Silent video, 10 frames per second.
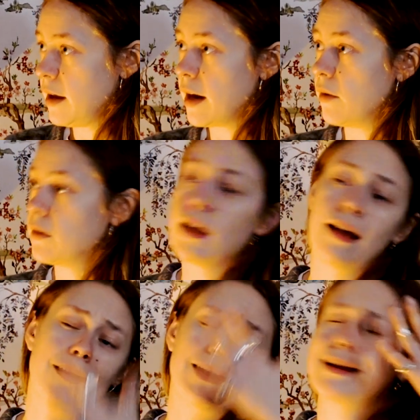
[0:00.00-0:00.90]
And I was like,
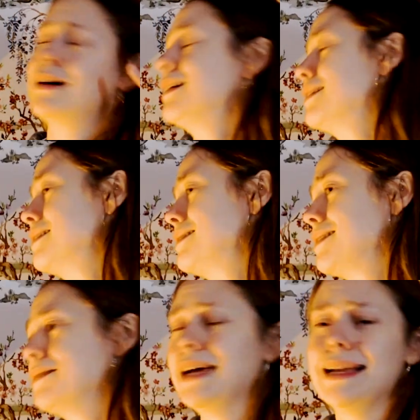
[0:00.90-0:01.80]
oh, I can't do it.